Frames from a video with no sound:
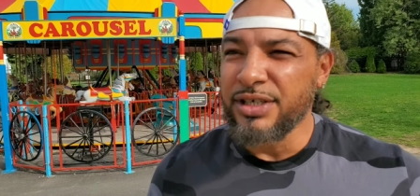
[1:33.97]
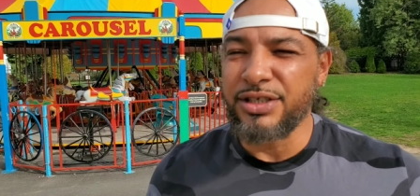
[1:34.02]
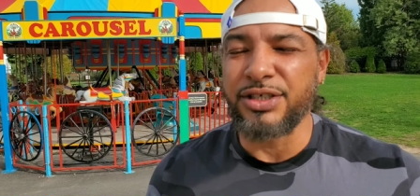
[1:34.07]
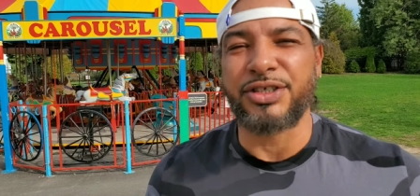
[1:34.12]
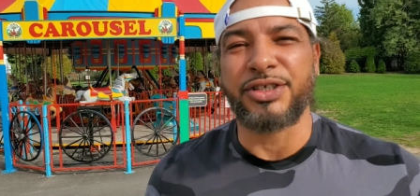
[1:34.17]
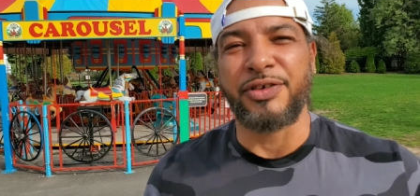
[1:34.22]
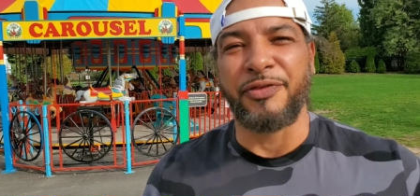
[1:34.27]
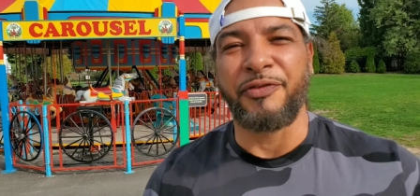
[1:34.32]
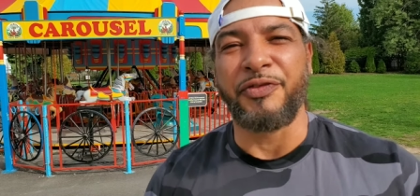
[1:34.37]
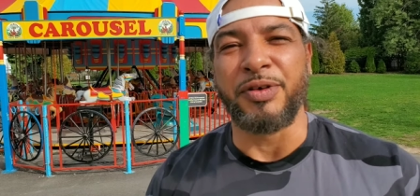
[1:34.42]

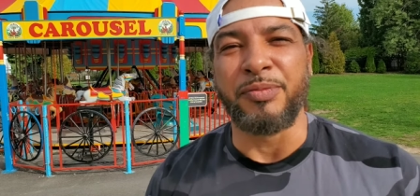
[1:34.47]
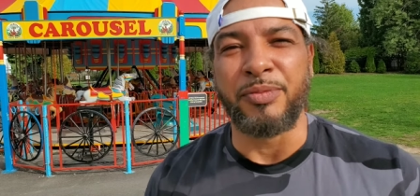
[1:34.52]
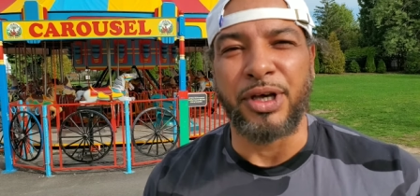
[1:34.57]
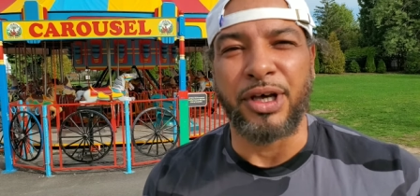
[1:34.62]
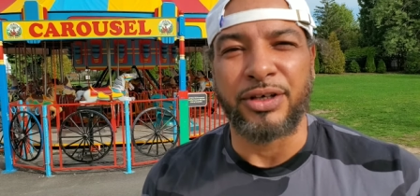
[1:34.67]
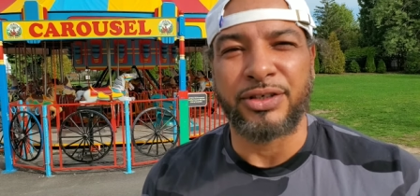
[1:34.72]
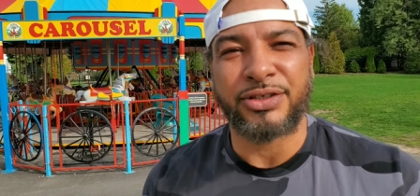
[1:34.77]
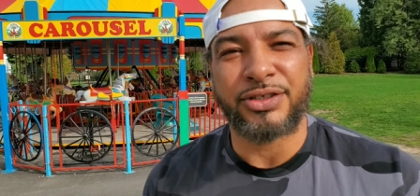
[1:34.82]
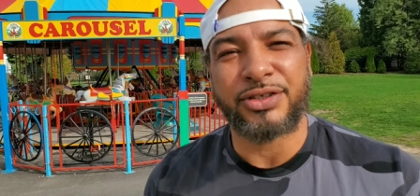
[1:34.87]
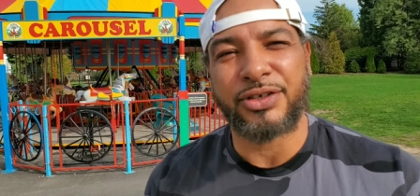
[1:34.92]
just the
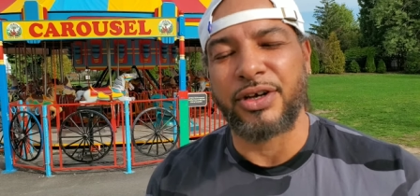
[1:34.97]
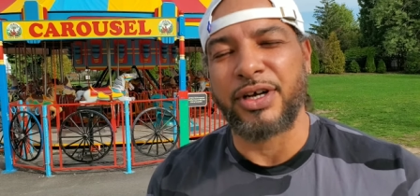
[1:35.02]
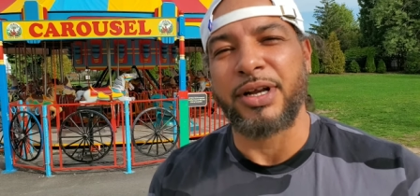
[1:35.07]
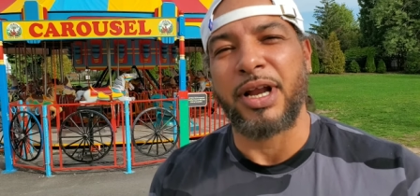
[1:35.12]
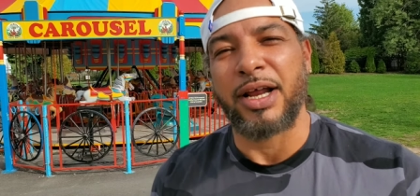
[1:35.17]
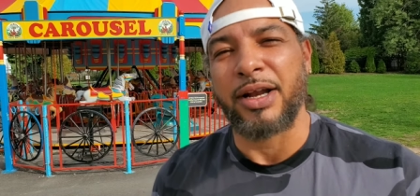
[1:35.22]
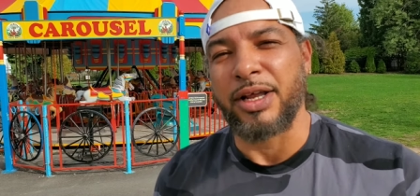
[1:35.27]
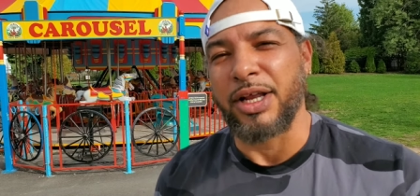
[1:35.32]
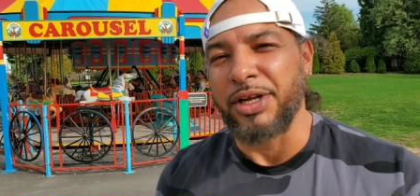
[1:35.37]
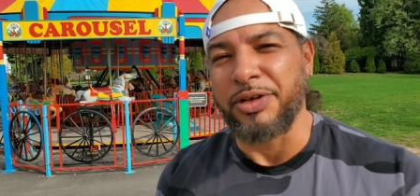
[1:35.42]
females
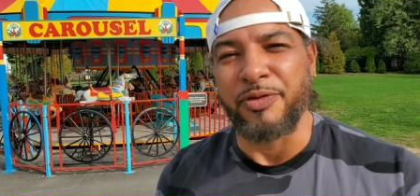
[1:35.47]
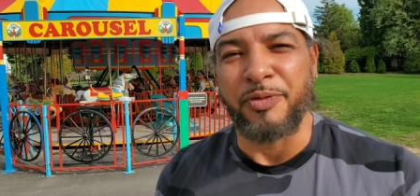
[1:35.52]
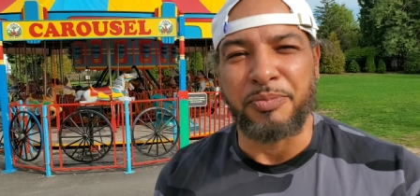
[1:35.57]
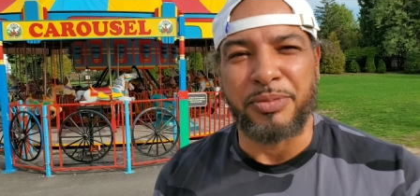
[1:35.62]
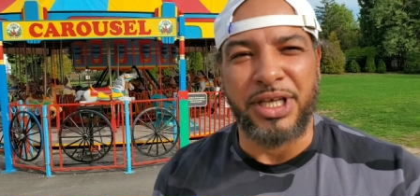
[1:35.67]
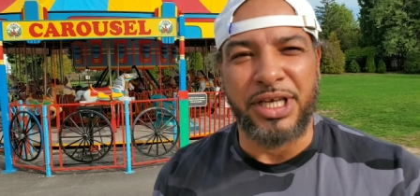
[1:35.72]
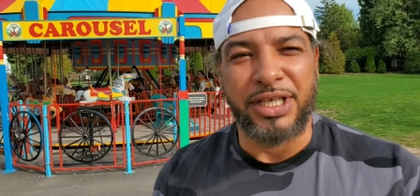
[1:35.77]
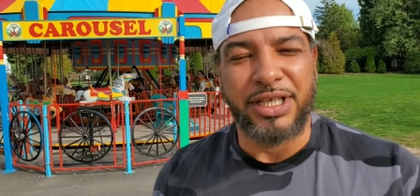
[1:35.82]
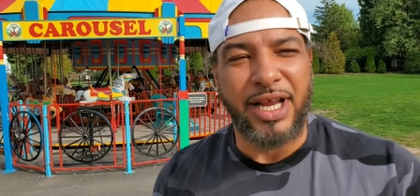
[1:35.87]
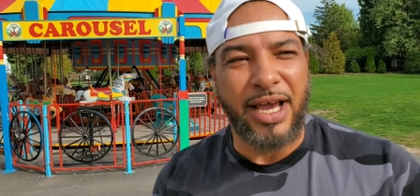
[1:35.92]
sorry i didn't even
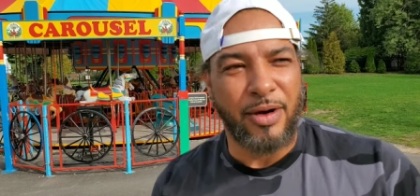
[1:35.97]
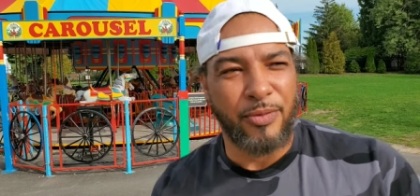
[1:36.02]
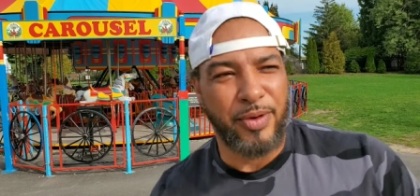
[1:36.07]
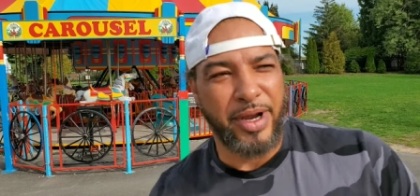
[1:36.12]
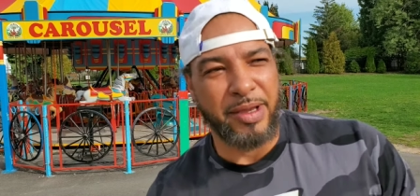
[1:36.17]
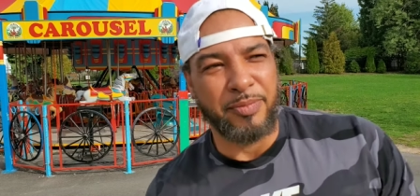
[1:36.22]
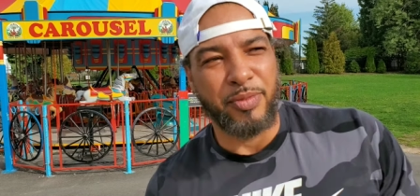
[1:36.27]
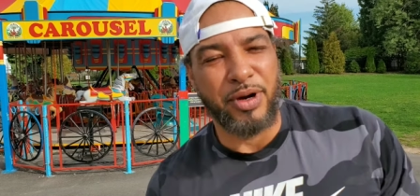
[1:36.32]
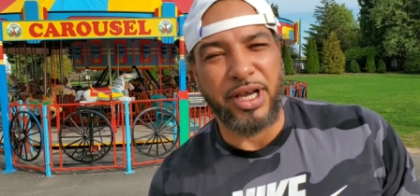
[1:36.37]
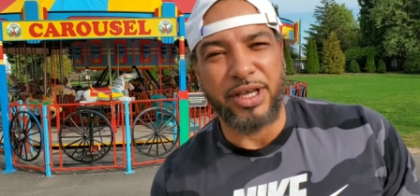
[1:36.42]
mean it that
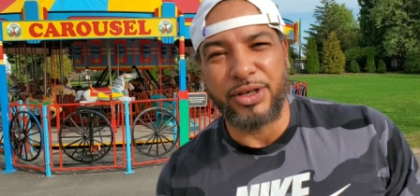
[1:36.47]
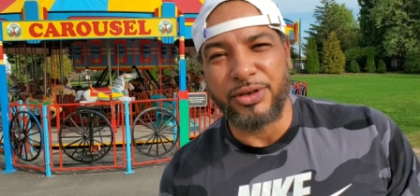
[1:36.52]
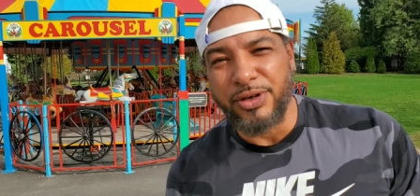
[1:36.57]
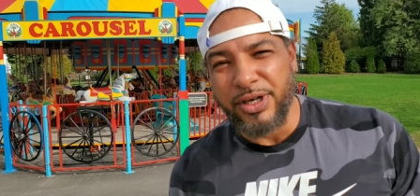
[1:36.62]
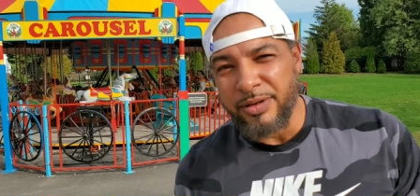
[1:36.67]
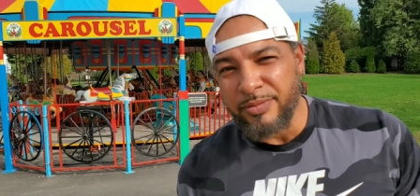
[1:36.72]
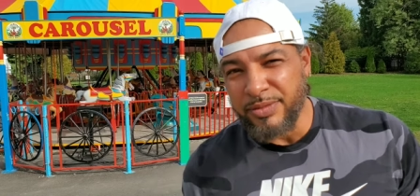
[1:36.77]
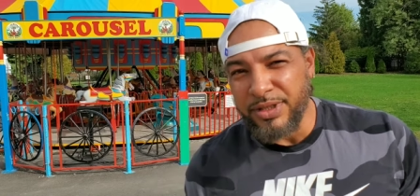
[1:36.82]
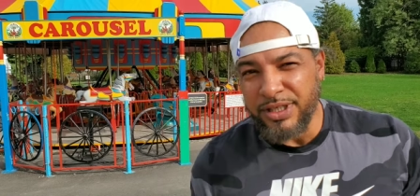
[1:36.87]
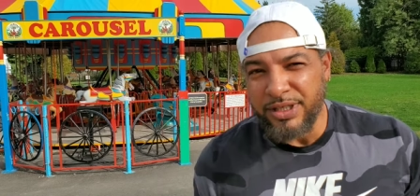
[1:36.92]
way but you know
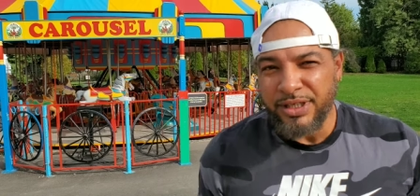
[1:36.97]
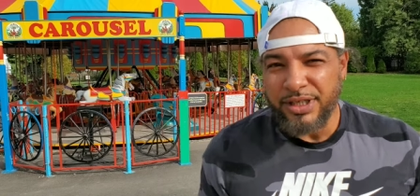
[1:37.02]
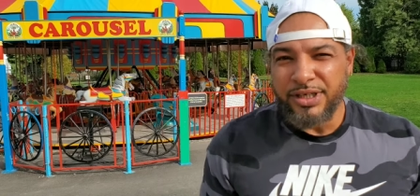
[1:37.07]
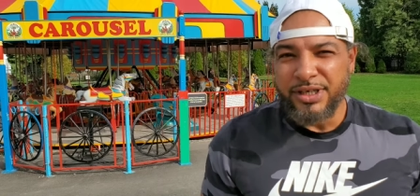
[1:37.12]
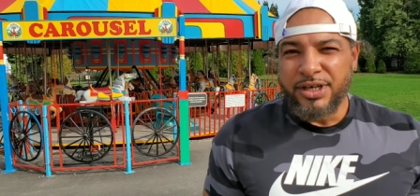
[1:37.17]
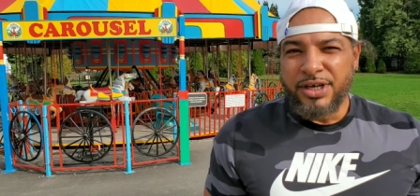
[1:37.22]
what i mean